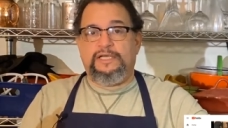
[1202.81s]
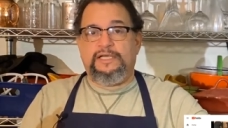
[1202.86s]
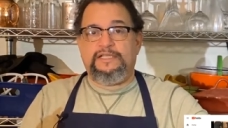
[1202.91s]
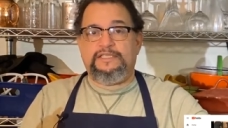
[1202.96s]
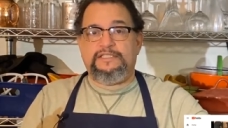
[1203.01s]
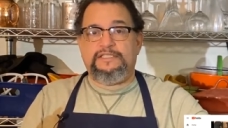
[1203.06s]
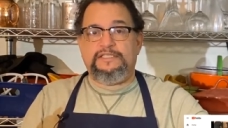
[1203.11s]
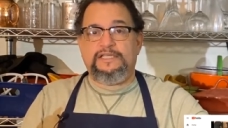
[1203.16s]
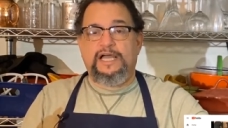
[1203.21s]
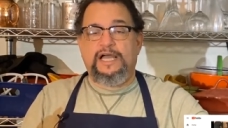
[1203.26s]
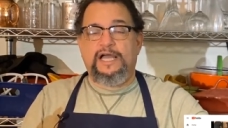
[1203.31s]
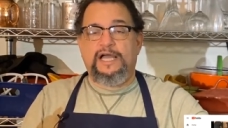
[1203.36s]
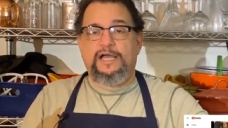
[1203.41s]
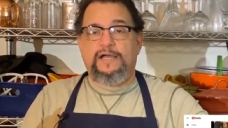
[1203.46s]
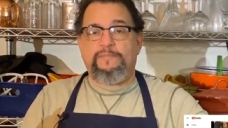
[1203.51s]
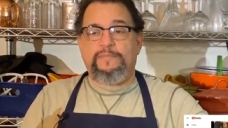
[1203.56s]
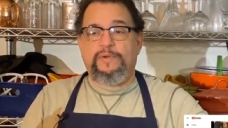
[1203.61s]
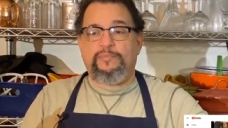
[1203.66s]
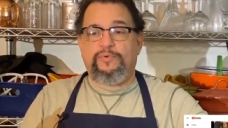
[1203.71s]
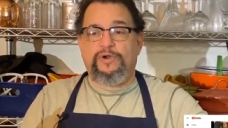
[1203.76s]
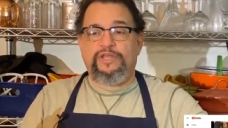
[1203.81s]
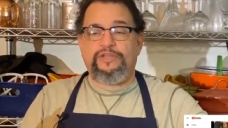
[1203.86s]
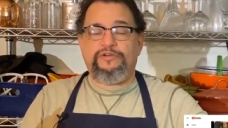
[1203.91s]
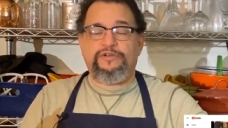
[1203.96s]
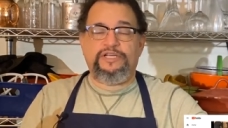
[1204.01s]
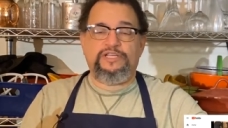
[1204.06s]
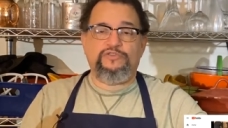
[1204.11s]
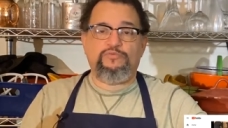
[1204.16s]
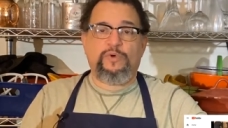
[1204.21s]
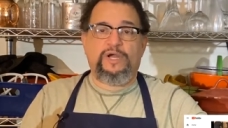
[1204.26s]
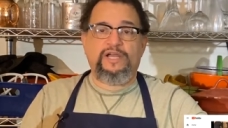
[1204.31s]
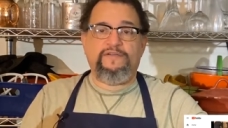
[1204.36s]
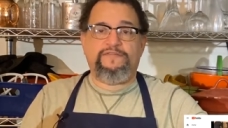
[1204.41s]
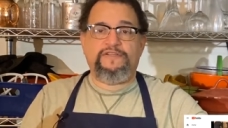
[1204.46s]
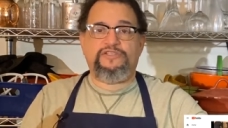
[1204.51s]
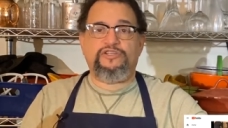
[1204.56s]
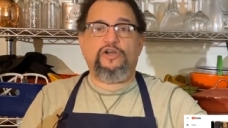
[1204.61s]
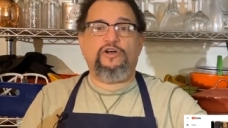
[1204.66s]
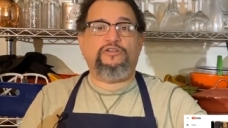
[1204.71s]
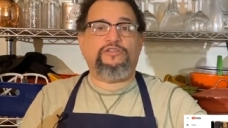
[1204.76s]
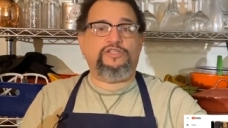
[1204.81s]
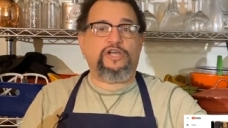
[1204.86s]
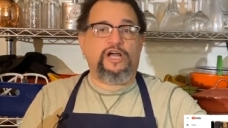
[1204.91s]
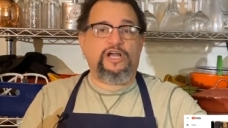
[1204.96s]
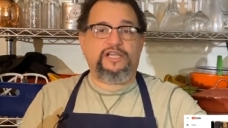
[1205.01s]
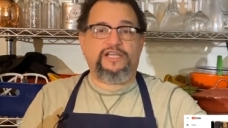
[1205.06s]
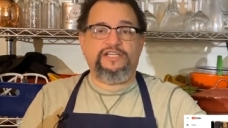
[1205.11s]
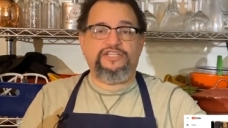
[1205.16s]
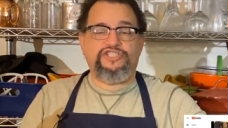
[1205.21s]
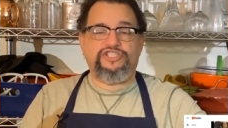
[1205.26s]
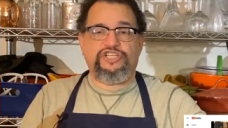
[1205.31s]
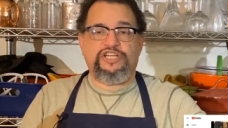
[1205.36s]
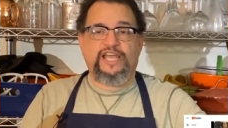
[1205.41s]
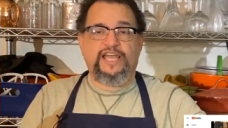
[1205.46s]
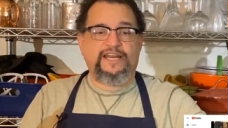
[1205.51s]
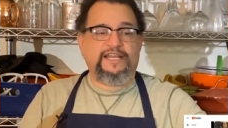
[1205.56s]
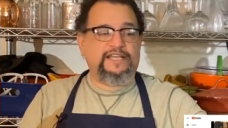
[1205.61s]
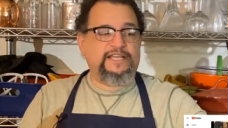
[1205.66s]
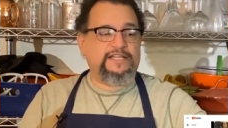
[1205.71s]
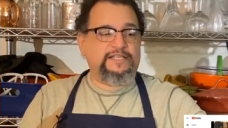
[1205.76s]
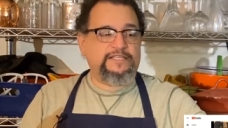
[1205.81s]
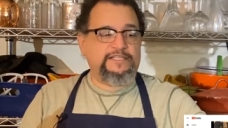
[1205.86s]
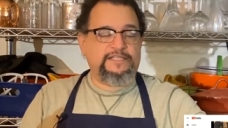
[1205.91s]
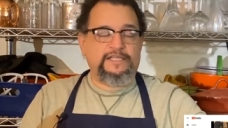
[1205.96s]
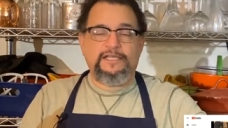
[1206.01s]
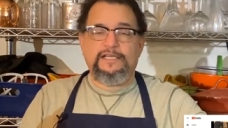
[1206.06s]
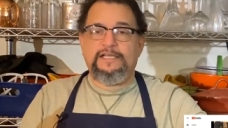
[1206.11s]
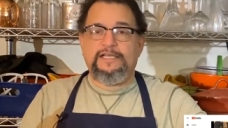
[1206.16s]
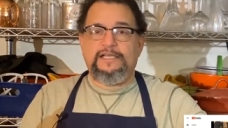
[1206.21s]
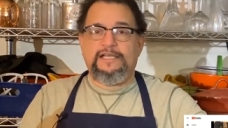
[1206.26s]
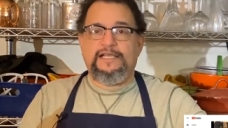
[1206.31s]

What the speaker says: It's my brother, his wife. It's called Talking Shenanigans.